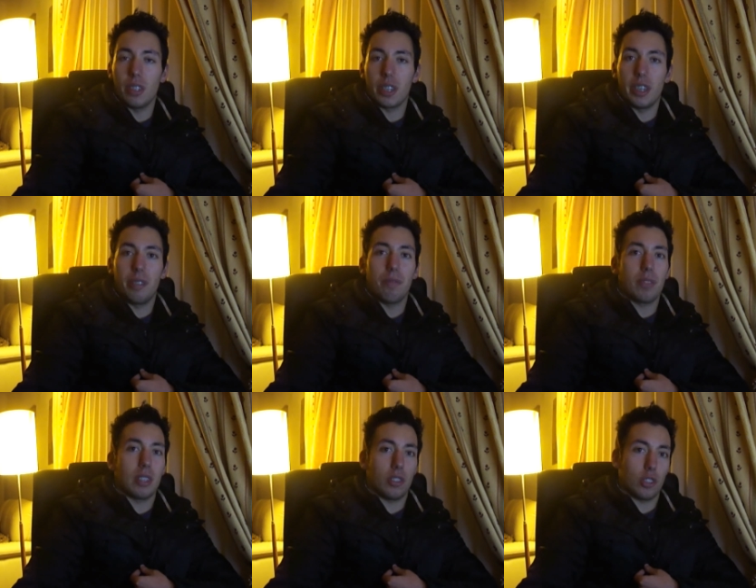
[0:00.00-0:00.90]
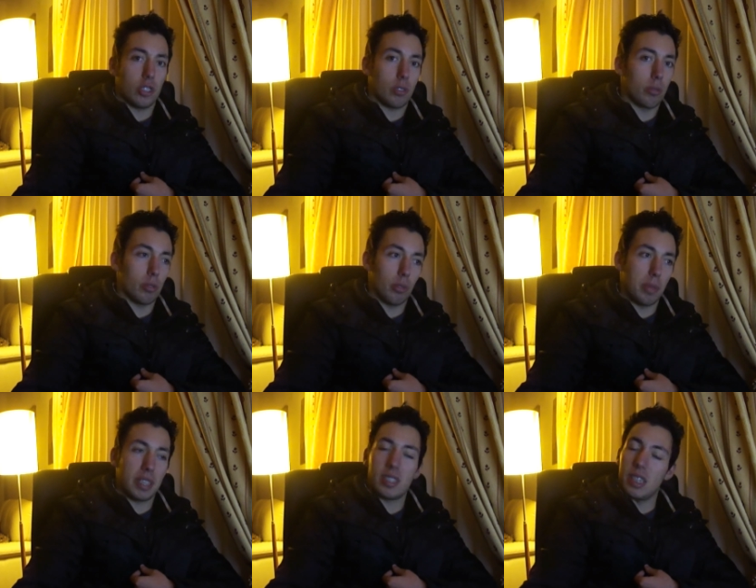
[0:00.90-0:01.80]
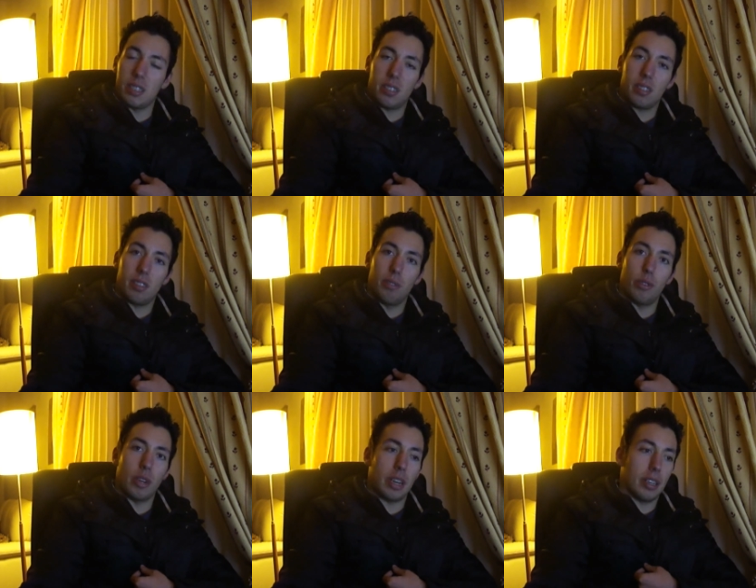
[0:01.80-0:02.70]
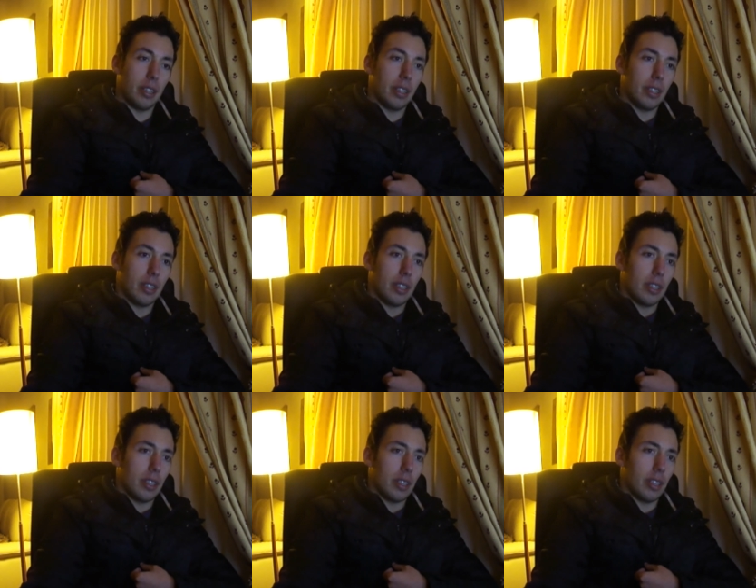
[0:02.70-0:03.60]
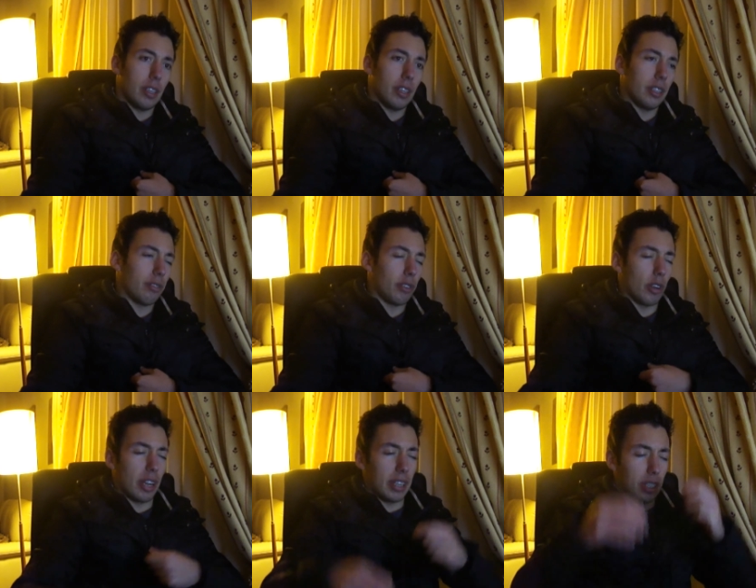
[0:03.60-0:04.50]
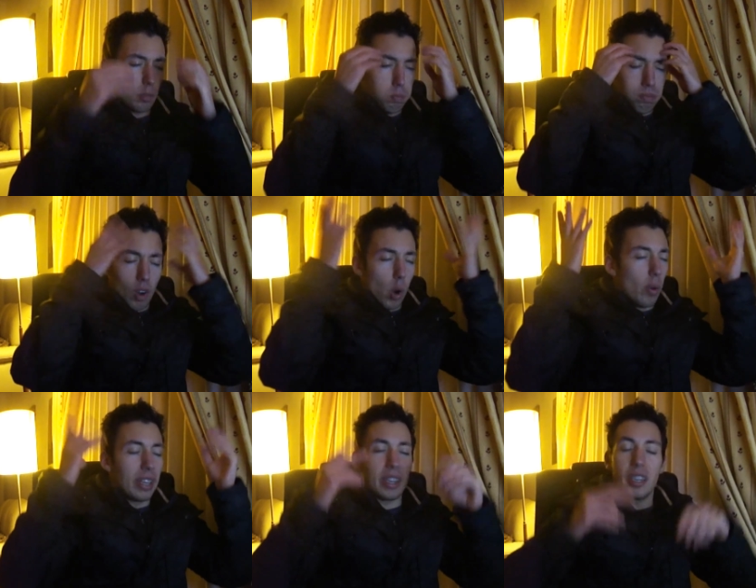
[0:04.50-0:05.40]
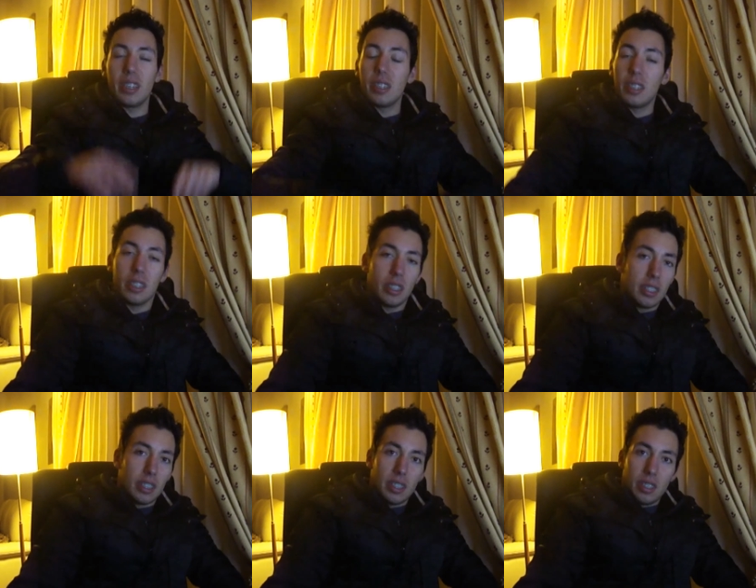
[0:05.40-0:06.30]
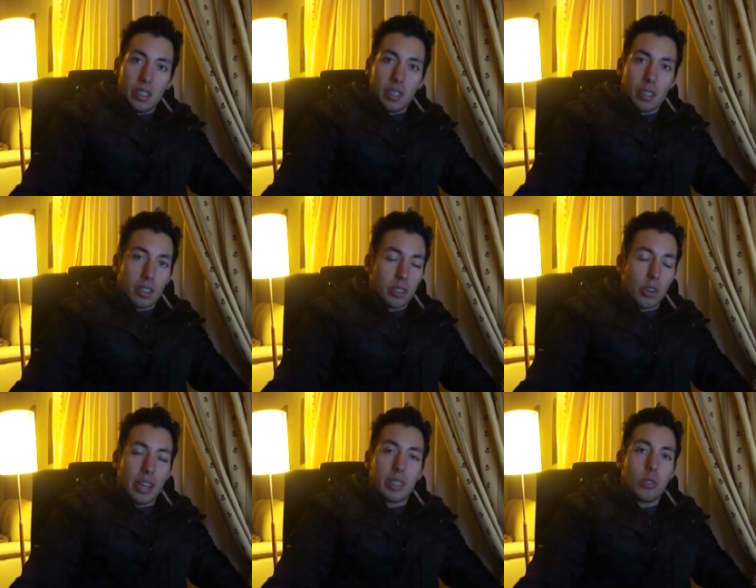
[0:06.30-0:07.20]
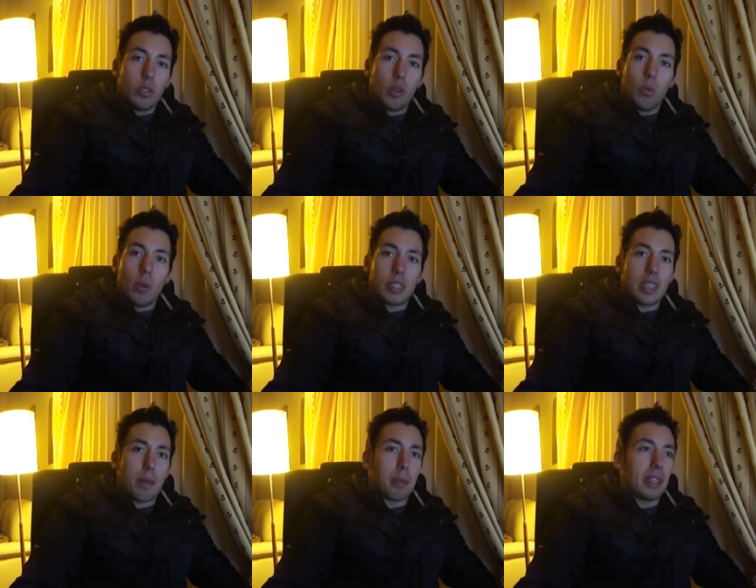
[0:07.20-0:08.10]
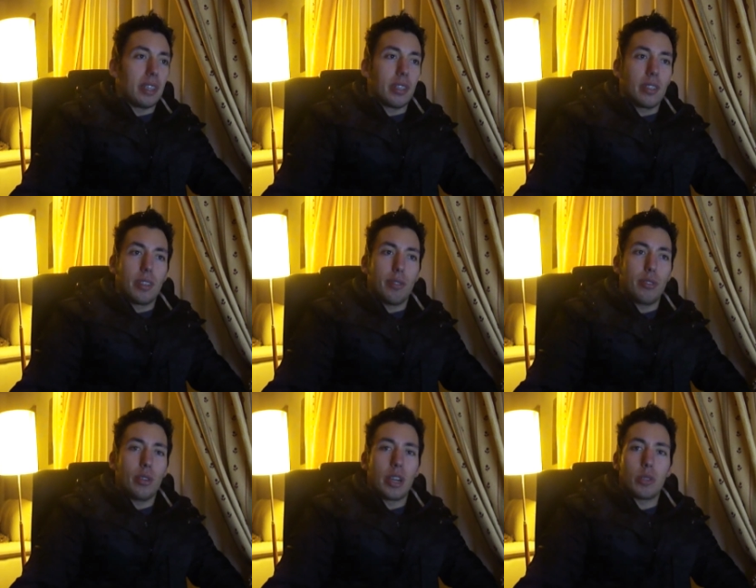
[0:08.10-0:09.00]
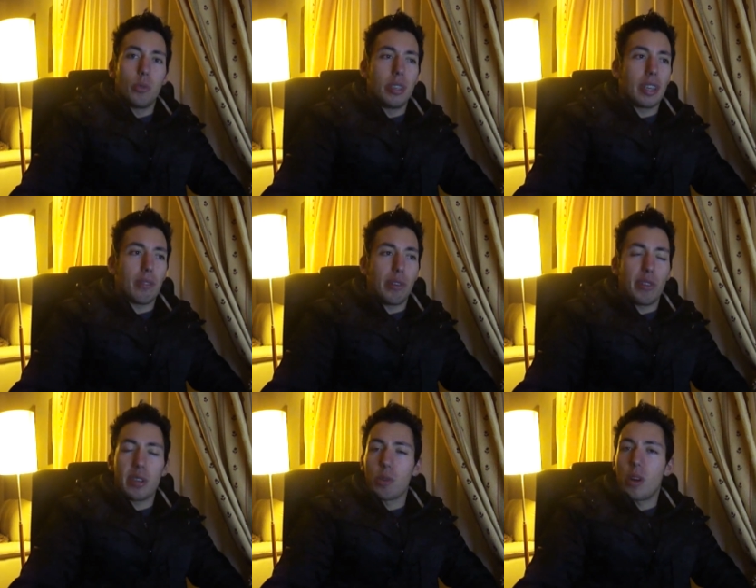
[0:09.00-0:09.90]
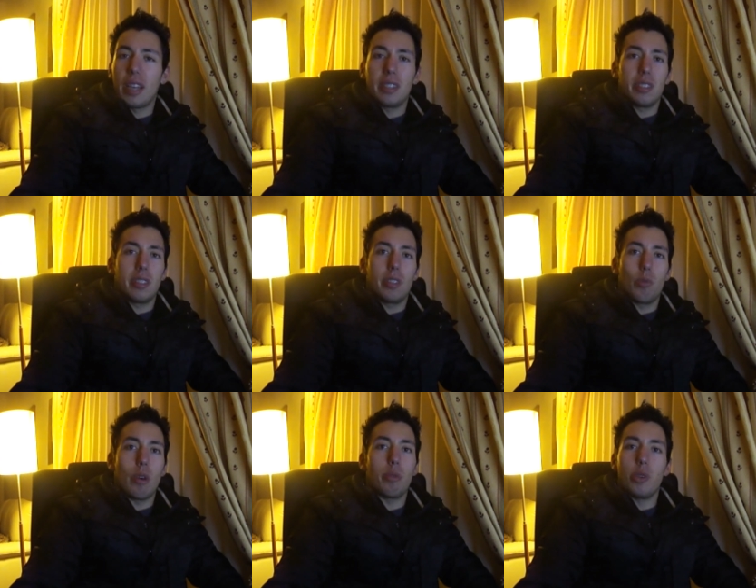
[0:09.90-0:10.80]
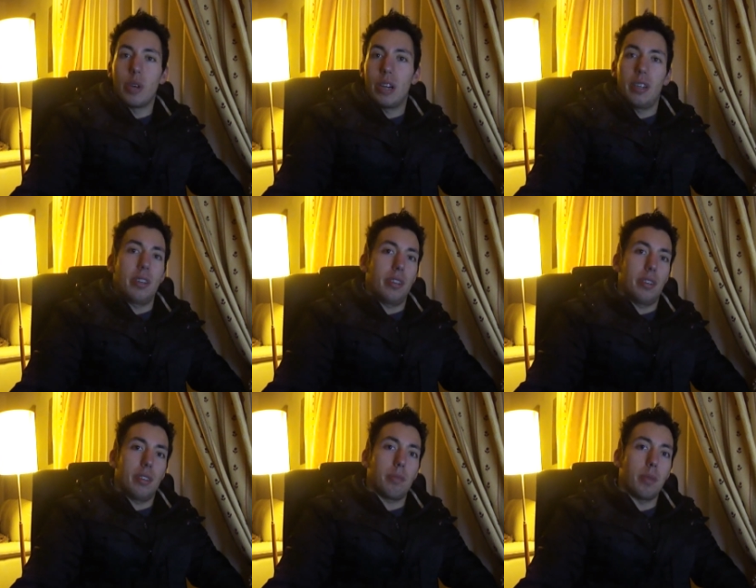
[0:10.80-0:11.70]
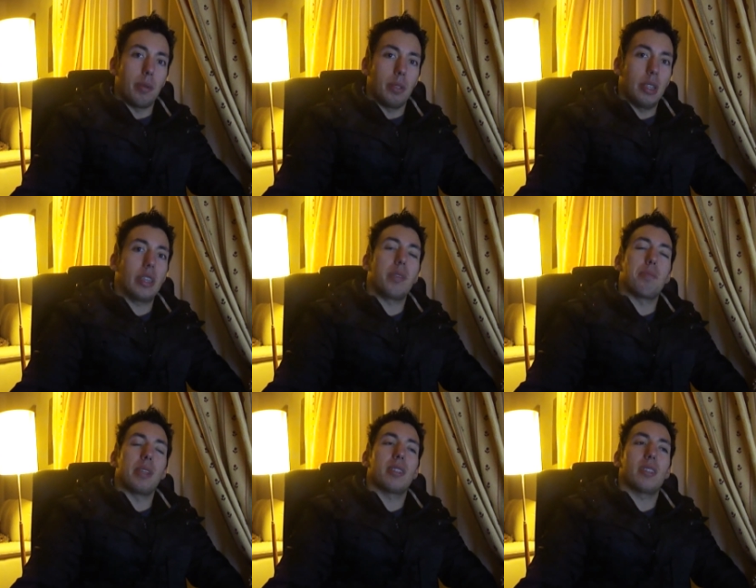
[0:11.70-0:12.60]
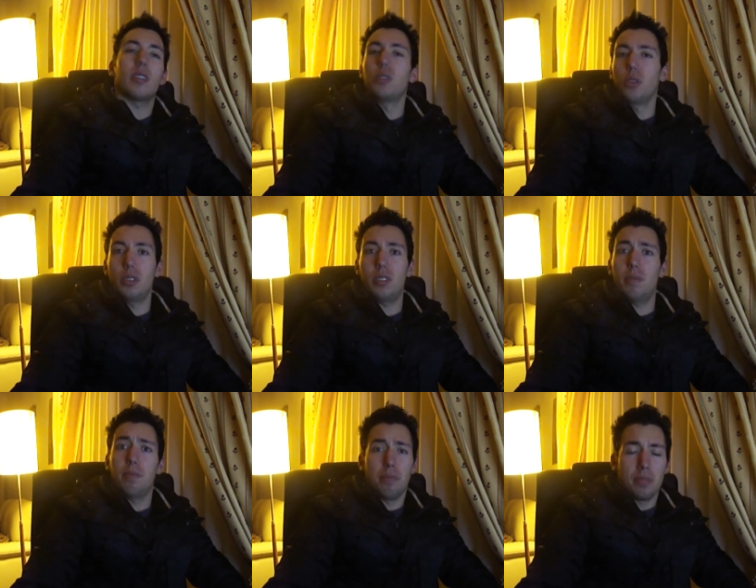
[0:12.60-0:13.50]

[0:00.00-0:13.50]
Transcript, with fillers: okay? It's just to, to make sense if you are a, uh, uh, if your head is blowing, trying to know what's happening, if you are doing everything right. Well, you are. Maybe the equipment don't.